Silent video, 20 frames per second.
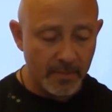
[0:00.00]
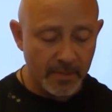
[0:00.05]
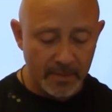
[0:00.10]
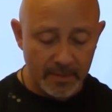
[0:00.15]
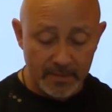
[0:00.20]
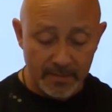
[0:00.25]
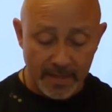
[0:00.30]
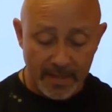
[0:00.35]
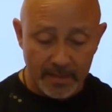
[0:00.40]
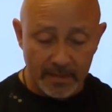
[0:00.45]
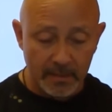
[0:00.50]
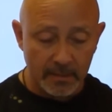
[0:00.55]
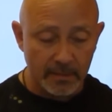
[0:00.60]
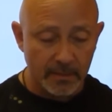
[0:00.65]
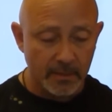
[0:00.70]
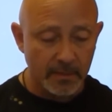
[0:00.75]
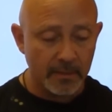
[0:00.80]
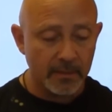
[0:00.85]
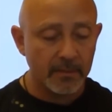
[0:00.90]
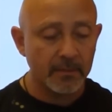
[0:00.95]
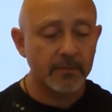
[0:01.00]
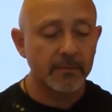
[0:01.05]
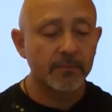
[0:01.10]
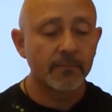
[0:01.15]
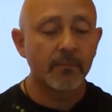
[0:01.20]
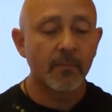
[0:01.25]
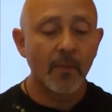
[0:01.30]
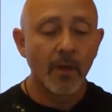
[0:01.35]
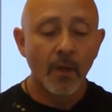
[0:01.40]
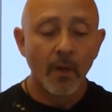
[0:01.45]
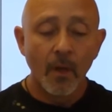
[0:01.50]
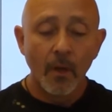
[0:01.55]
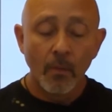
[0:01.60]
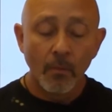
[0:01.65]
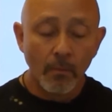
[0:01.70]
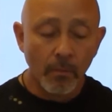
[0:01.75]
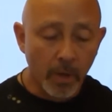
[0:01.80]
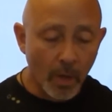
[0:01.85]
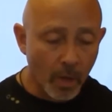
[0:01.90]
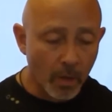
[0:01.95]
exactly there.
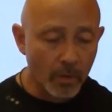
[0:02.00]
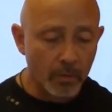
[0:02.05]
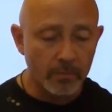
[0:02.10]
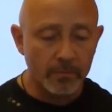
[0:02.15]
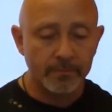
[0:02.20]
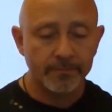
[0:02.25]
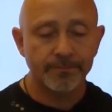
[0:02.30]
Boom.